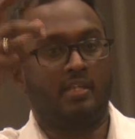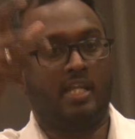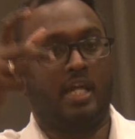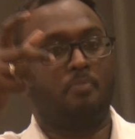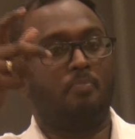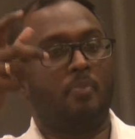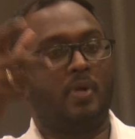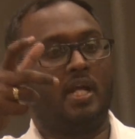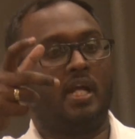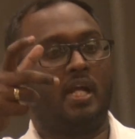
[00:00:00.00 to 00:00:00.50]

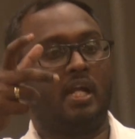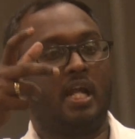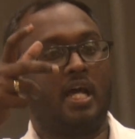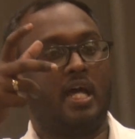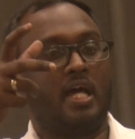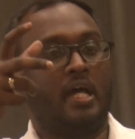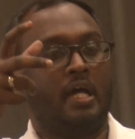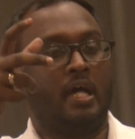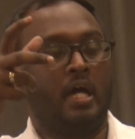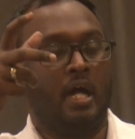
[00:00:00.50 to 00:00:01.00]
that
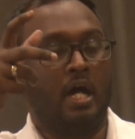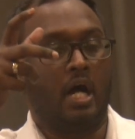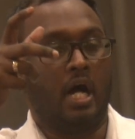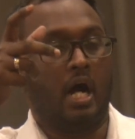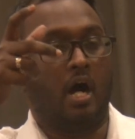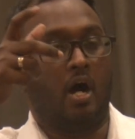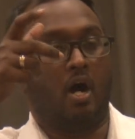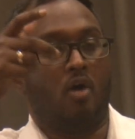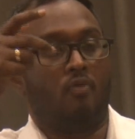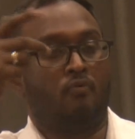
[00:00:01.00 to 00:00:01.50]
particular
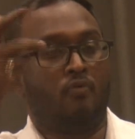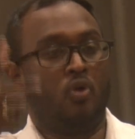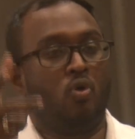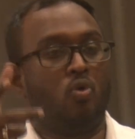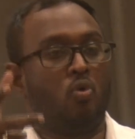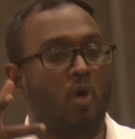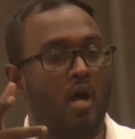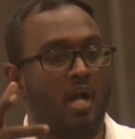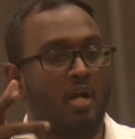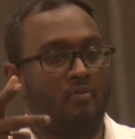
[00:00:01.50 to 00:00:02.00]
view
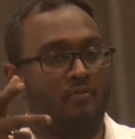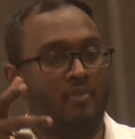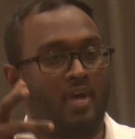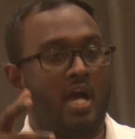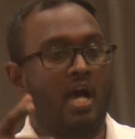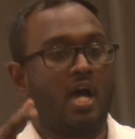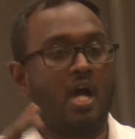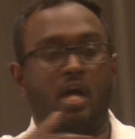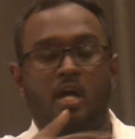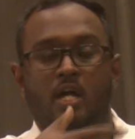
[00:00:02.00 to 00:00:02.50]
one,
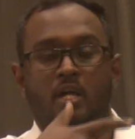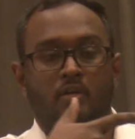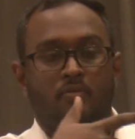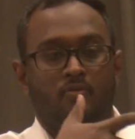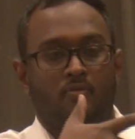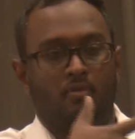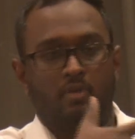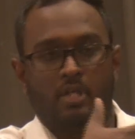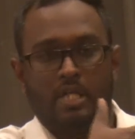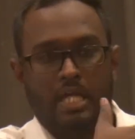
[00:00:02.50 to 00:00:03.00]
where
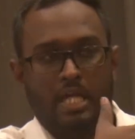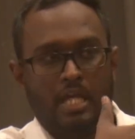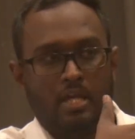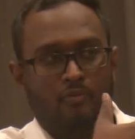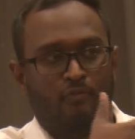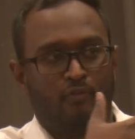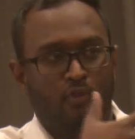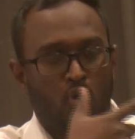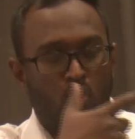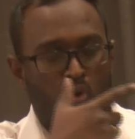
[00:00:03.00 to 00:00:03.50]

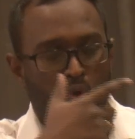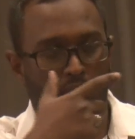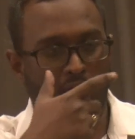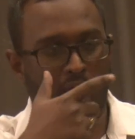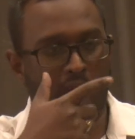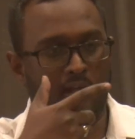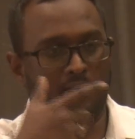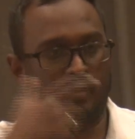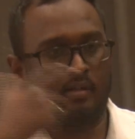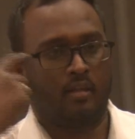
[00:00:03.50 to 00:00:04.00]
if you look
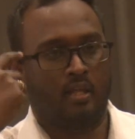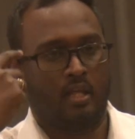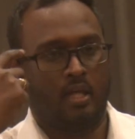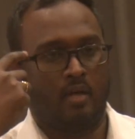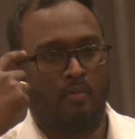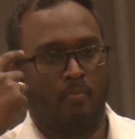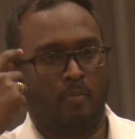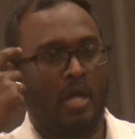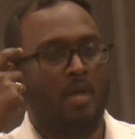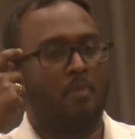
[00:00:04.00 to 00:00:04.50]
at
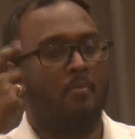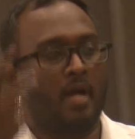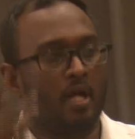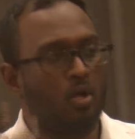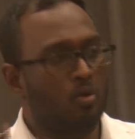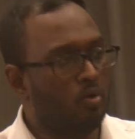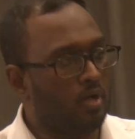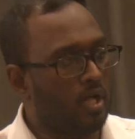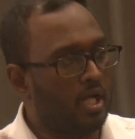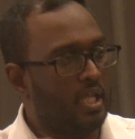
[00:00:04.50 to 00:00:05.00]
by
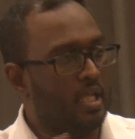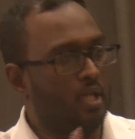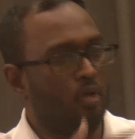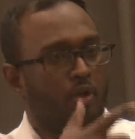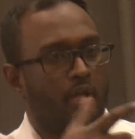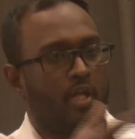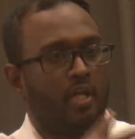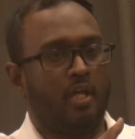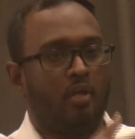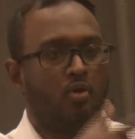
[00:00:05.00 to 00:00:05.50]
manually
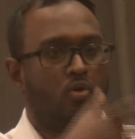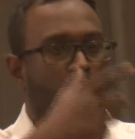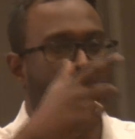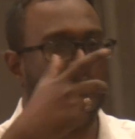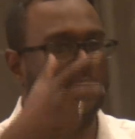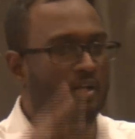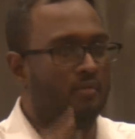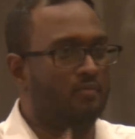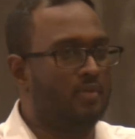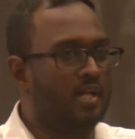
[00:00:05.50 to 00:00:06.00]
going into
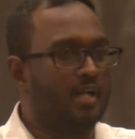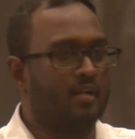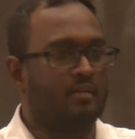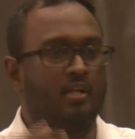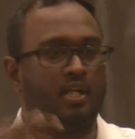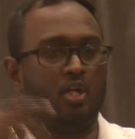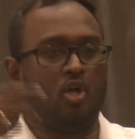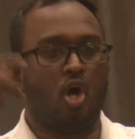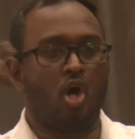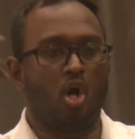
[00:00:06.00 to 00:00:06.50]
Active
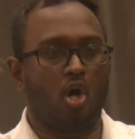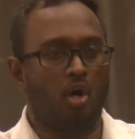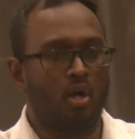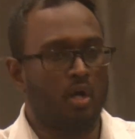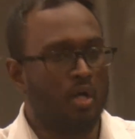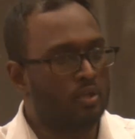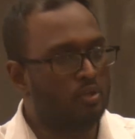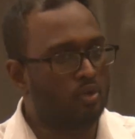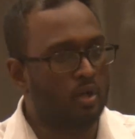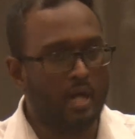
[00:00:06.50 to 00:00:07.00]
Directory
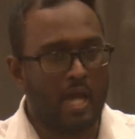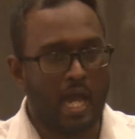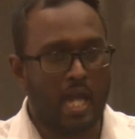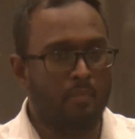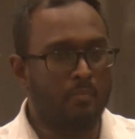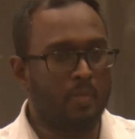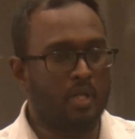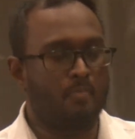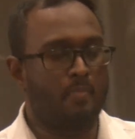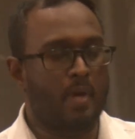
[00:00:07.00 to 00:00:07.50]
or your
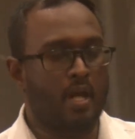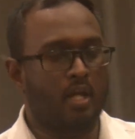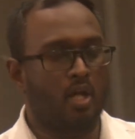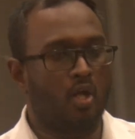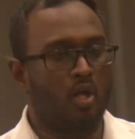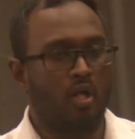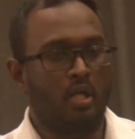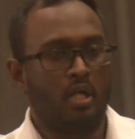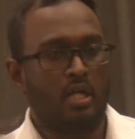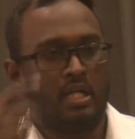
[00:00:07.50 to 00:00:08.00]
admin
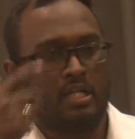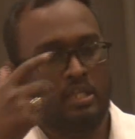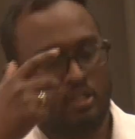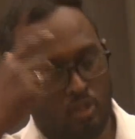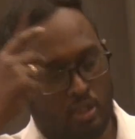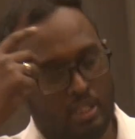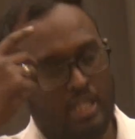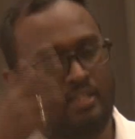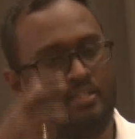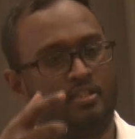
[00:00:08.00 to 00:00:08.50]
panel,
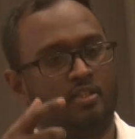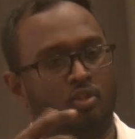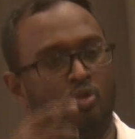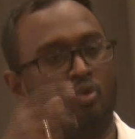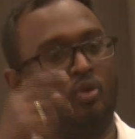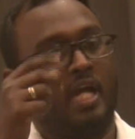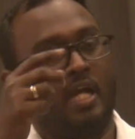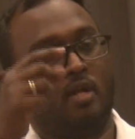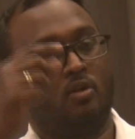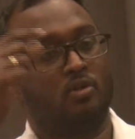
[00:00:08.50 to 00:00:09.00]
yes,
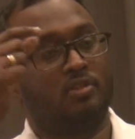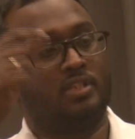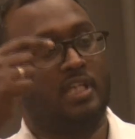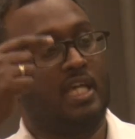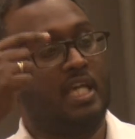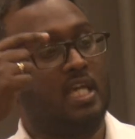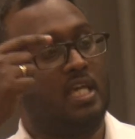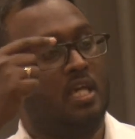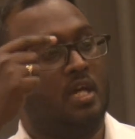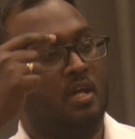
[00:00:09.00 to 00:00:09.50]
you get to
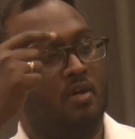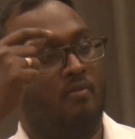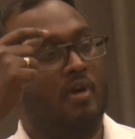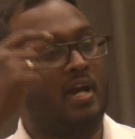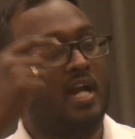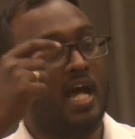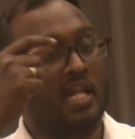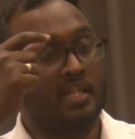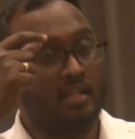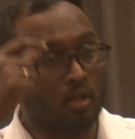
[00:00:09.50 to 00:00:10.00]
see
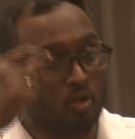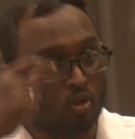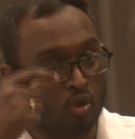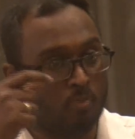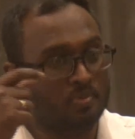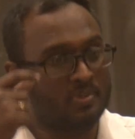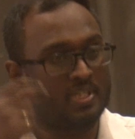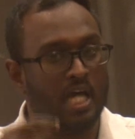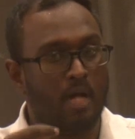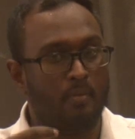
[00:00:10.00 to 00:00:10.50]
what are the
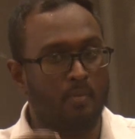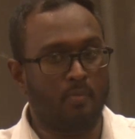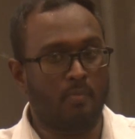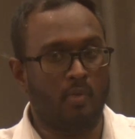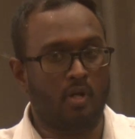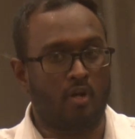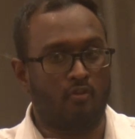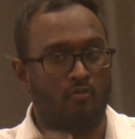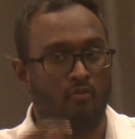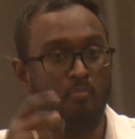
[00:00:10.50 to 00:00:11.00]
groups they are
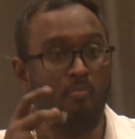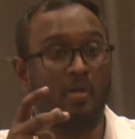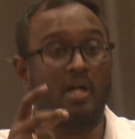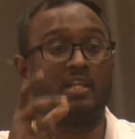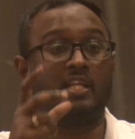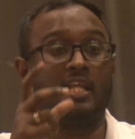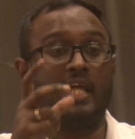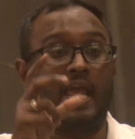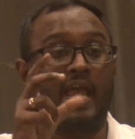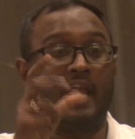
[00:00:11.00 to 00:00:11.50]
member of.
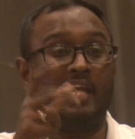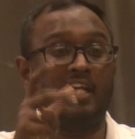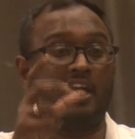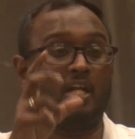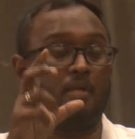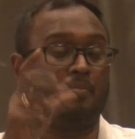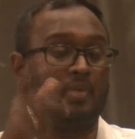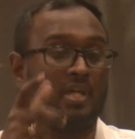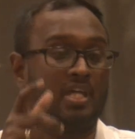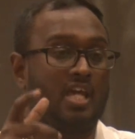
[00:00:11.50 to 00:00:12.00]
But the
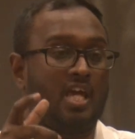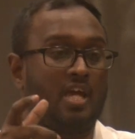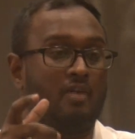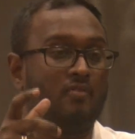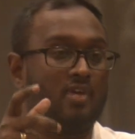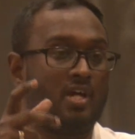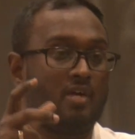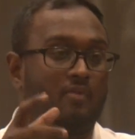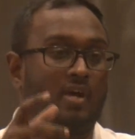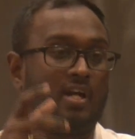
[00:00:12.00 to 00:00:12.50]
entity
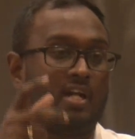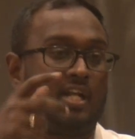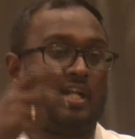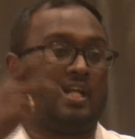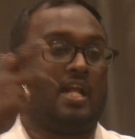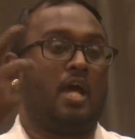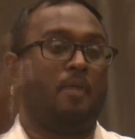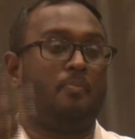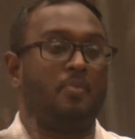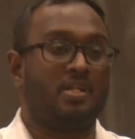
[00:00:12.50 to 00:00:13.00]
behavior, what
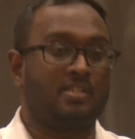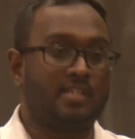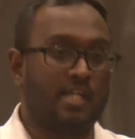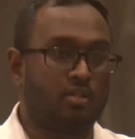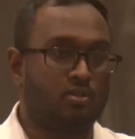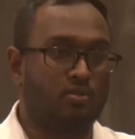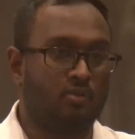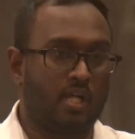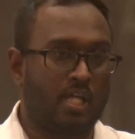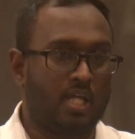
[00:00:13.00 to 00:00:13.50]
it happens
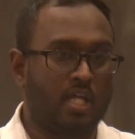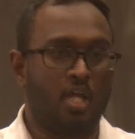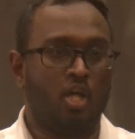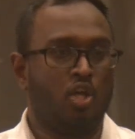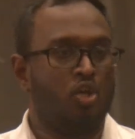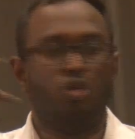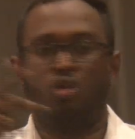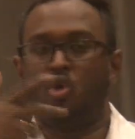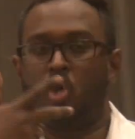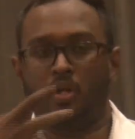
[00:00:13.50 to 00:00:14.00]
actually,
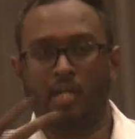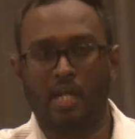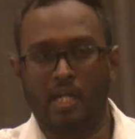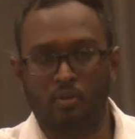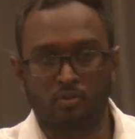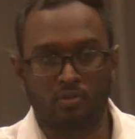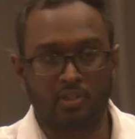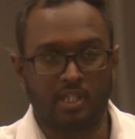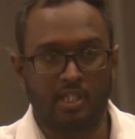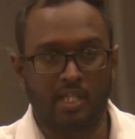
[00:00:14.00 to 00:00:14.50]
you don't get
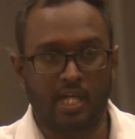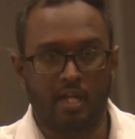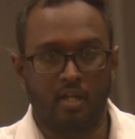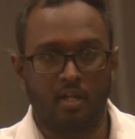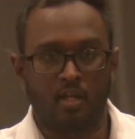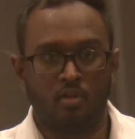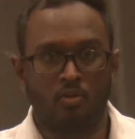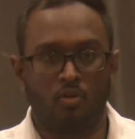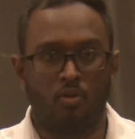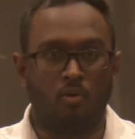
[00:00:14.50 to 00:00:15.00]
to see that.
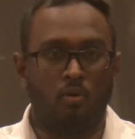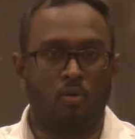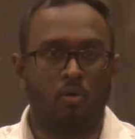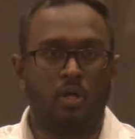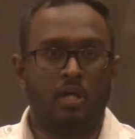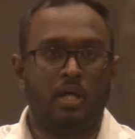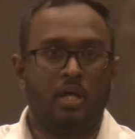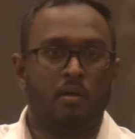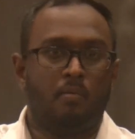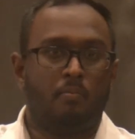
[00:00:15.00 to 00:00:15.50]
So
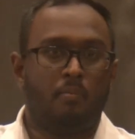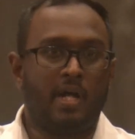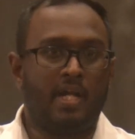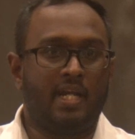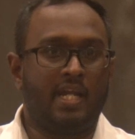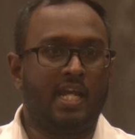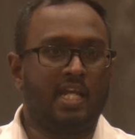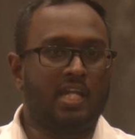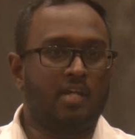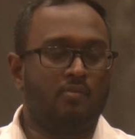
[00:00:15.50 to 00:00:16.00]
by
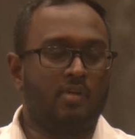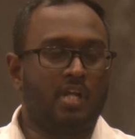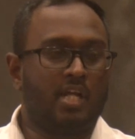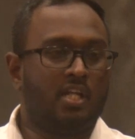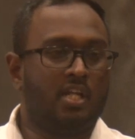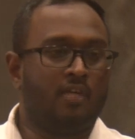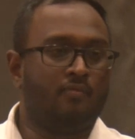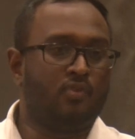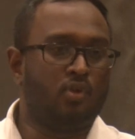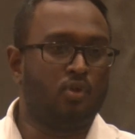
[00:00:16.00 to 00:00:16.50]
natively,
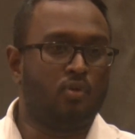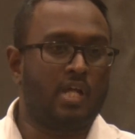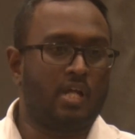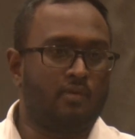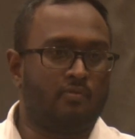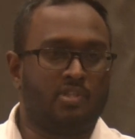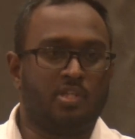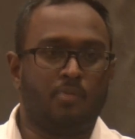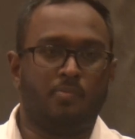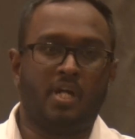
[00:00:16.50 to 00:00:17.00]
it gives you
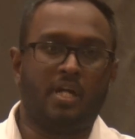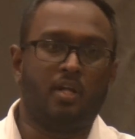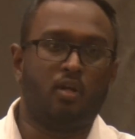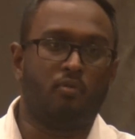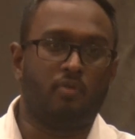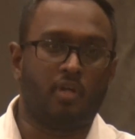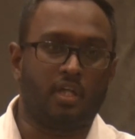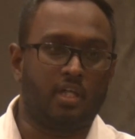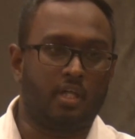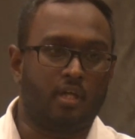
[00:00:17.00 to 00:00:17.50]
that visibility
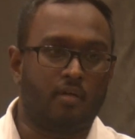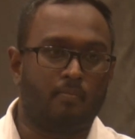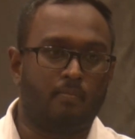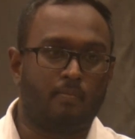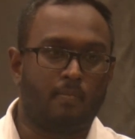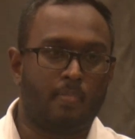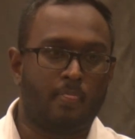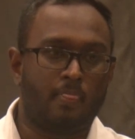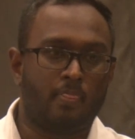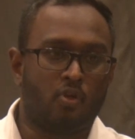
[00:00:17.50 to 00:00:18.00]
over here.
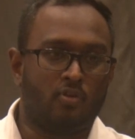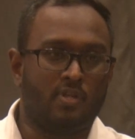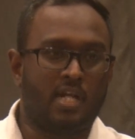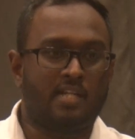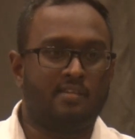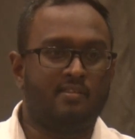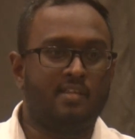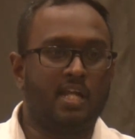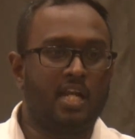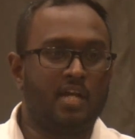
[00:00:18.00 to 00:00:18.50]
So
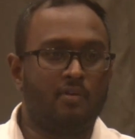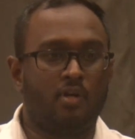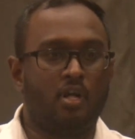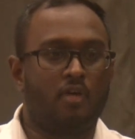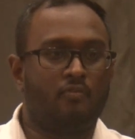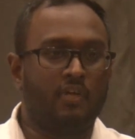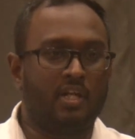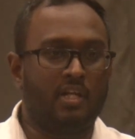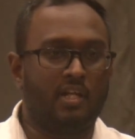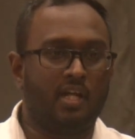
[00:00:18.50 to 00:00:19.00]
that's the level
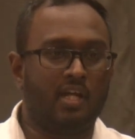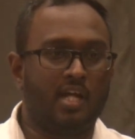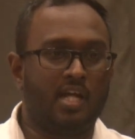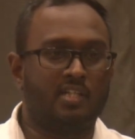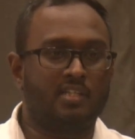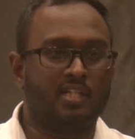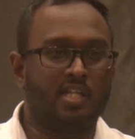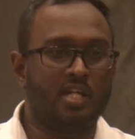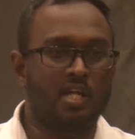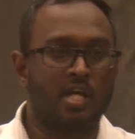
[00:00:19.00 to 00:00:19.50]
of
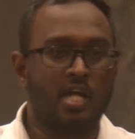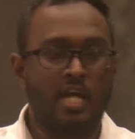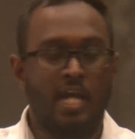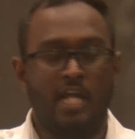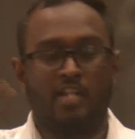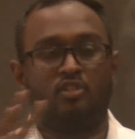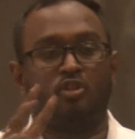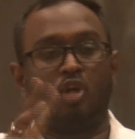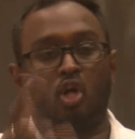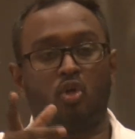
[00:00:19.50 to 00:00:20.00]
integration.
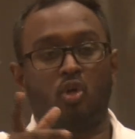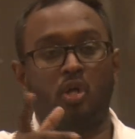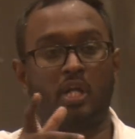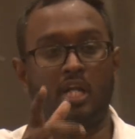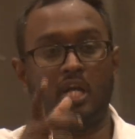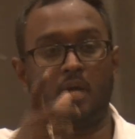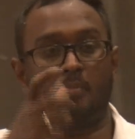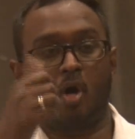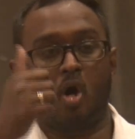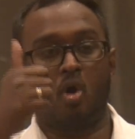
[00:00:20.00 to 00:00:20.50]
It's not
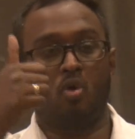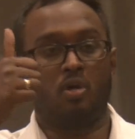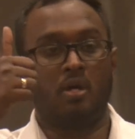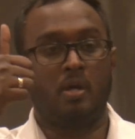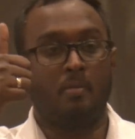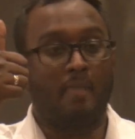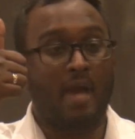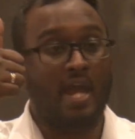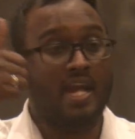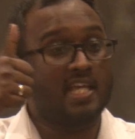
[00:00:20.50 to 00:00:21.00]
only
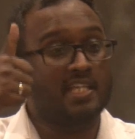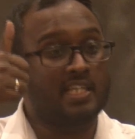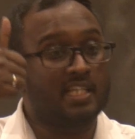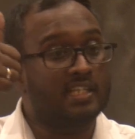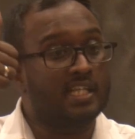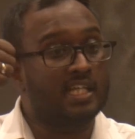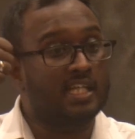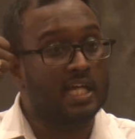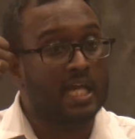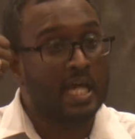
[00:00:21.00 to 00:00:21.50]
about
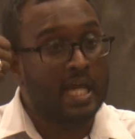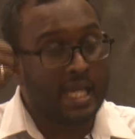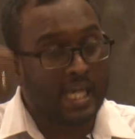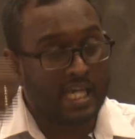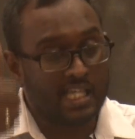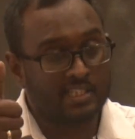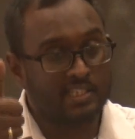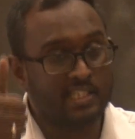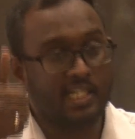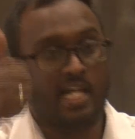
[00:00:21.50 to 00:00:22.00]
managing the
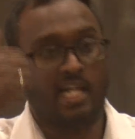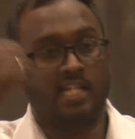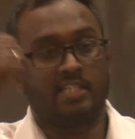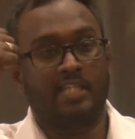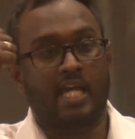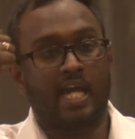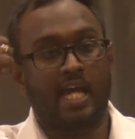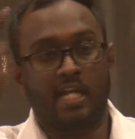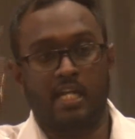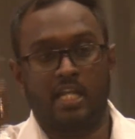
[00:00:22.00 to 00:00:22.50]
incidents
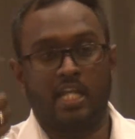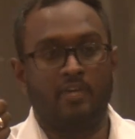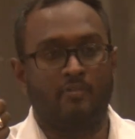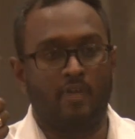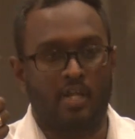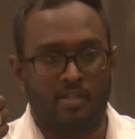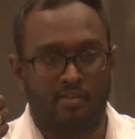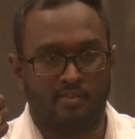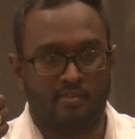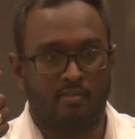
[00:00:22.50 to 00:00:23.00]
and
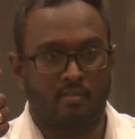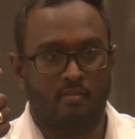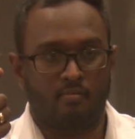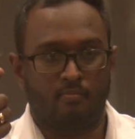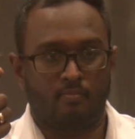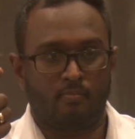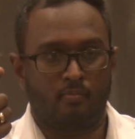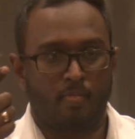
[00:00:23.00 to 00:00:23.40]
events.